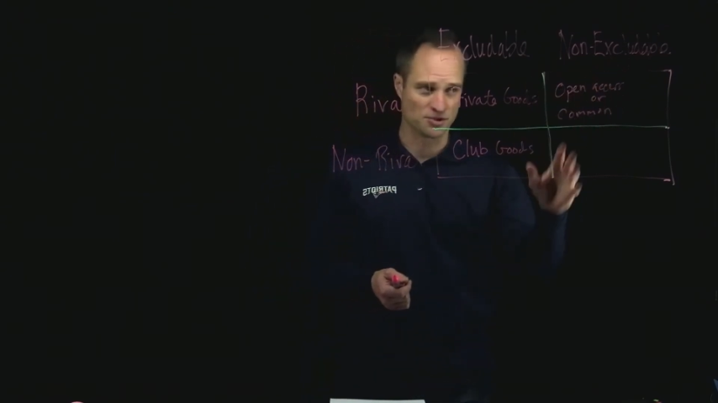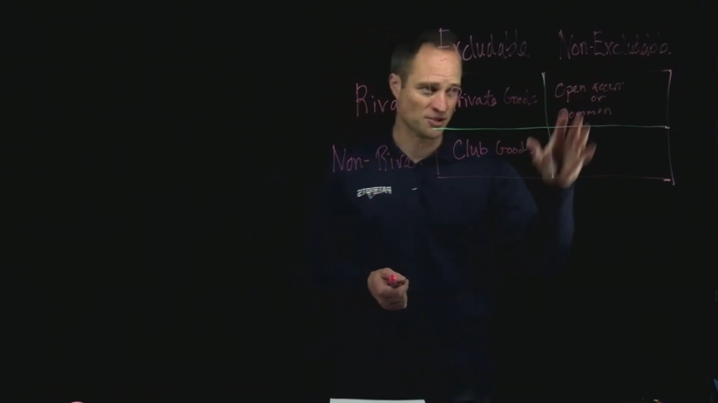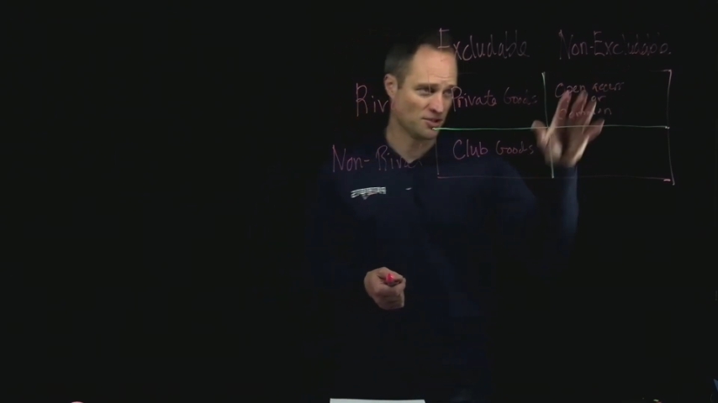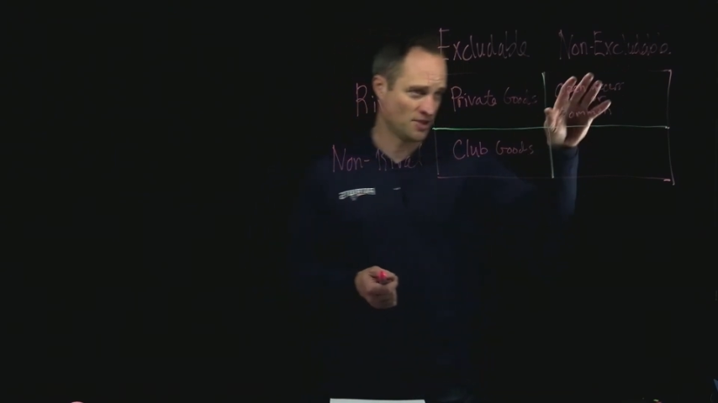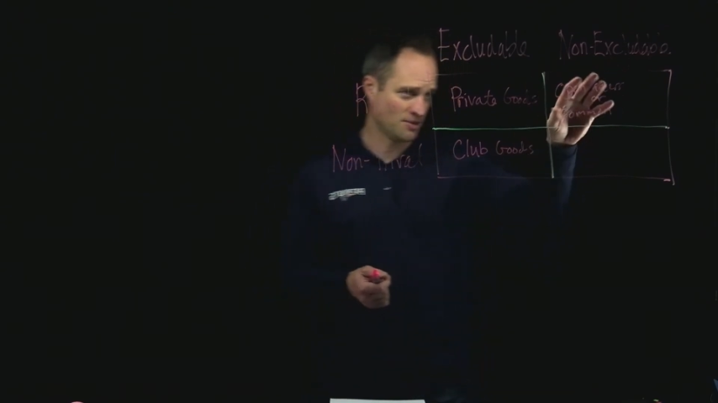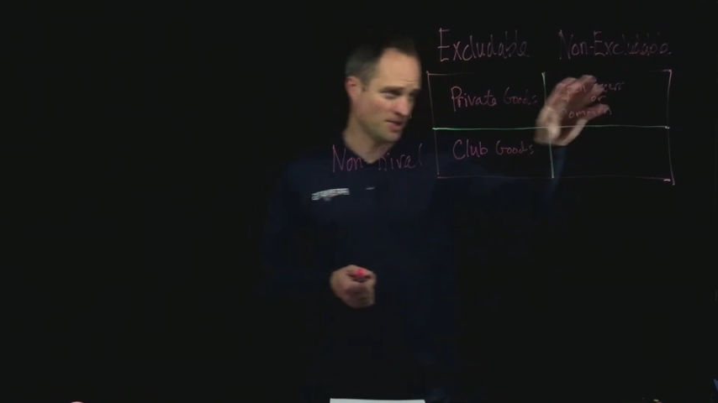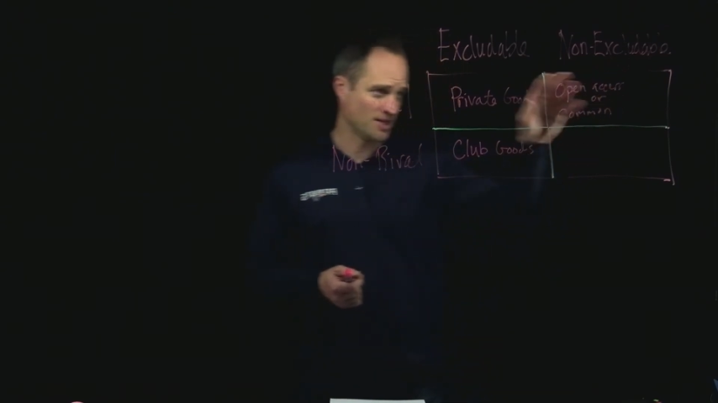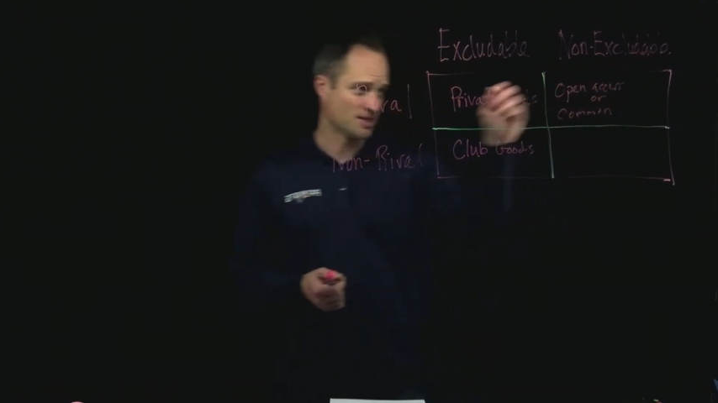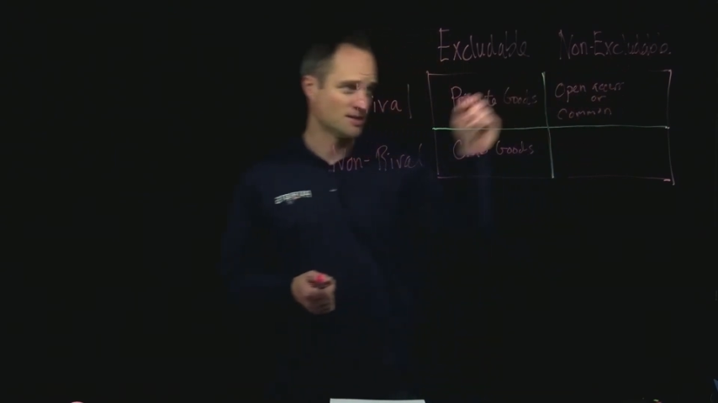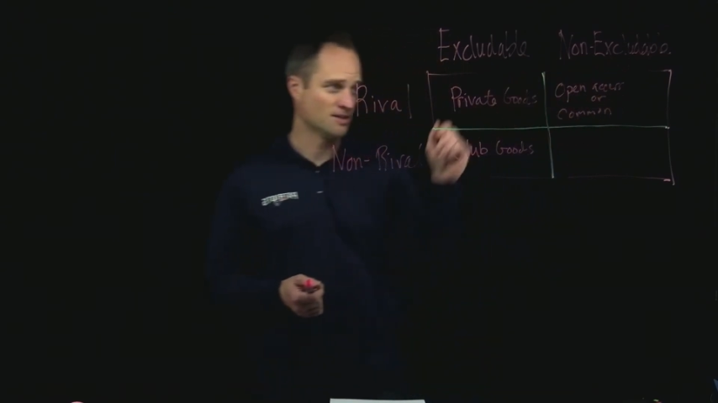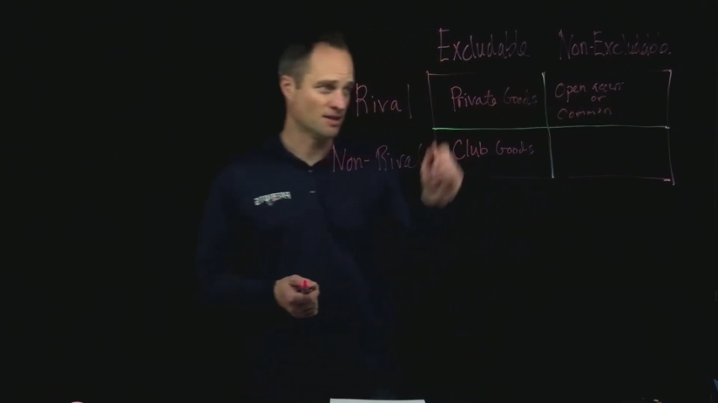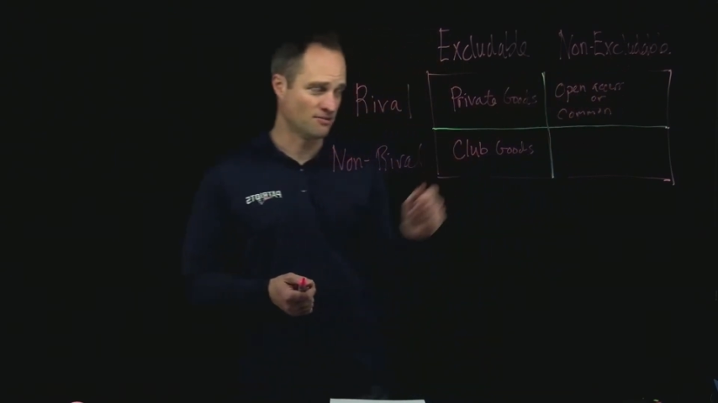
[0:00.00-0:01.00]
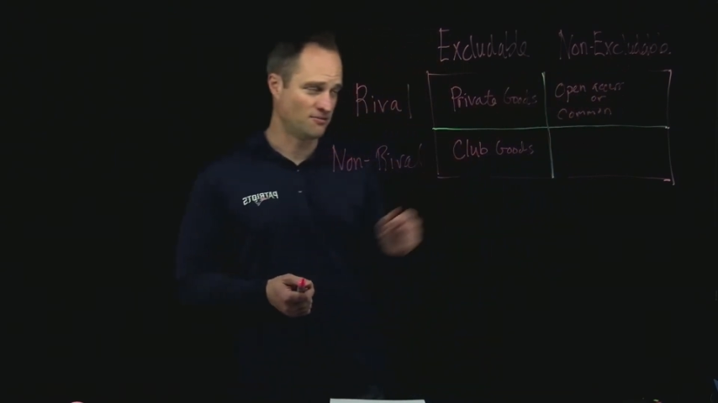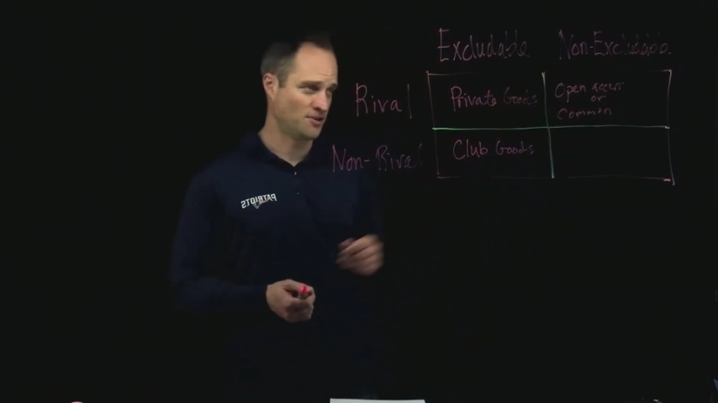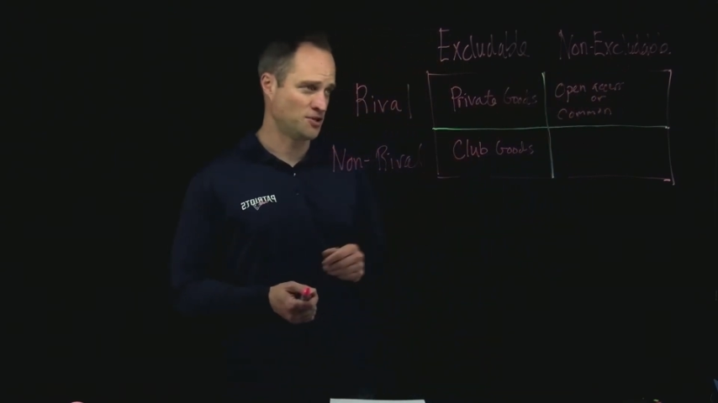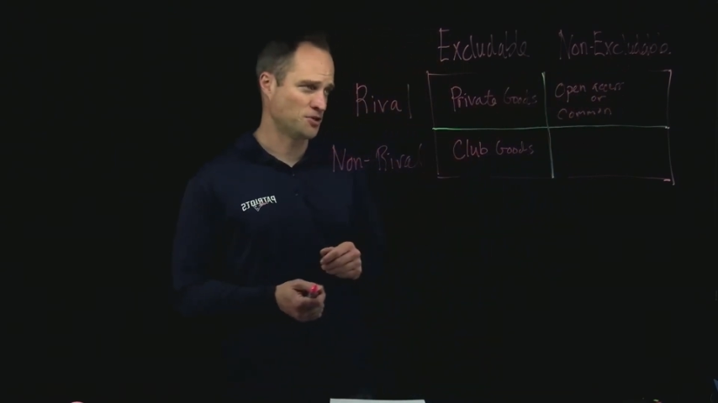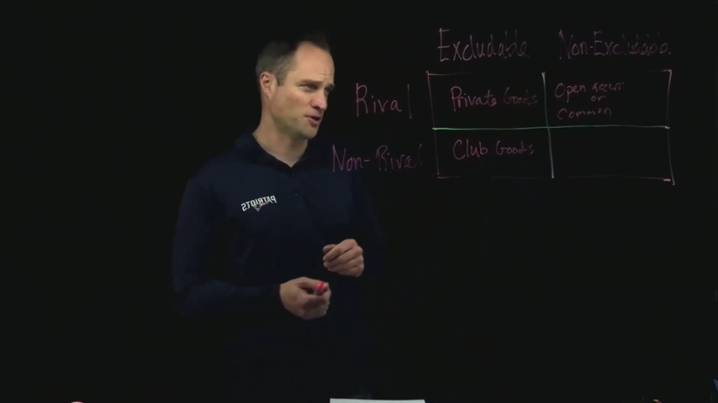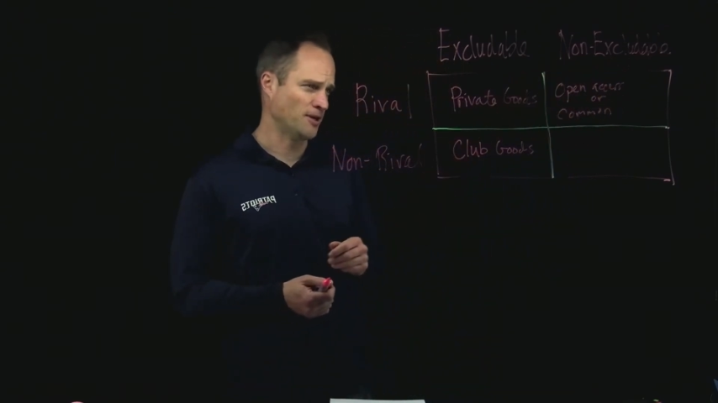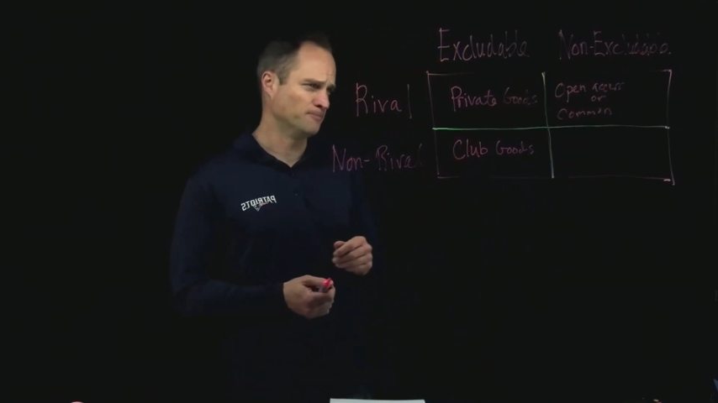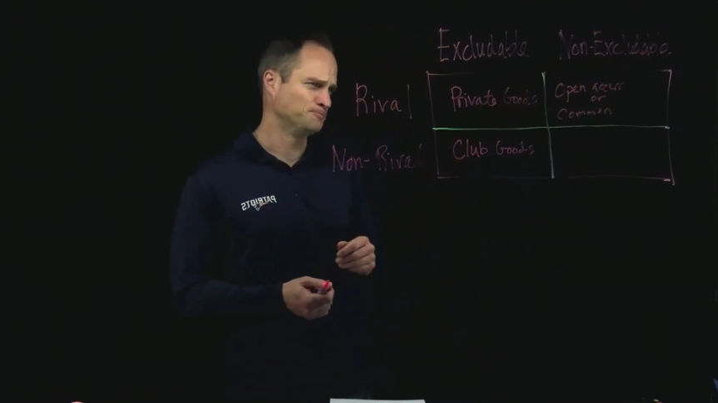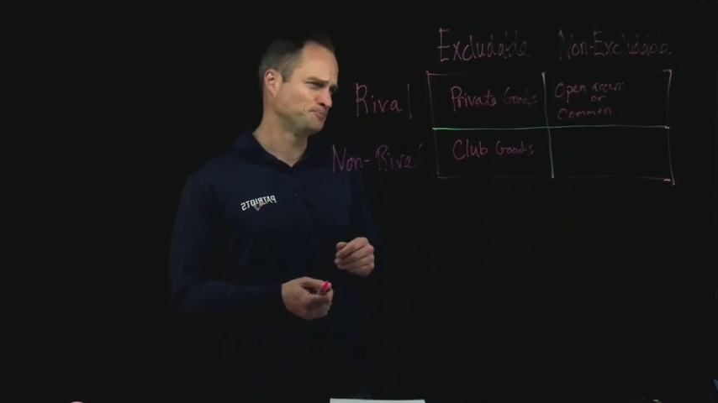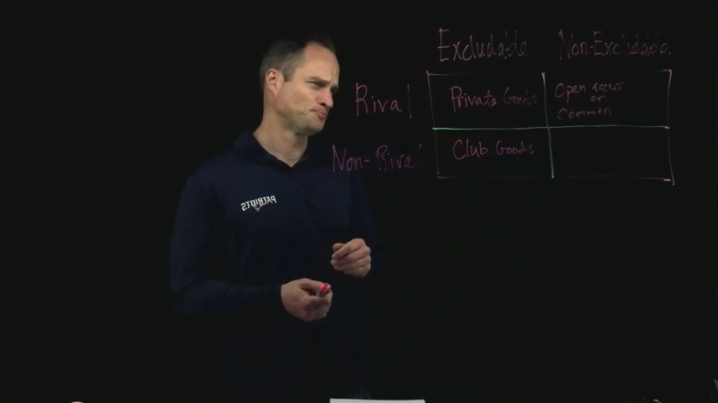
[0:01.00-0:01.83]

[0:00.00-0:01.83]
So you think about this as like a fishery,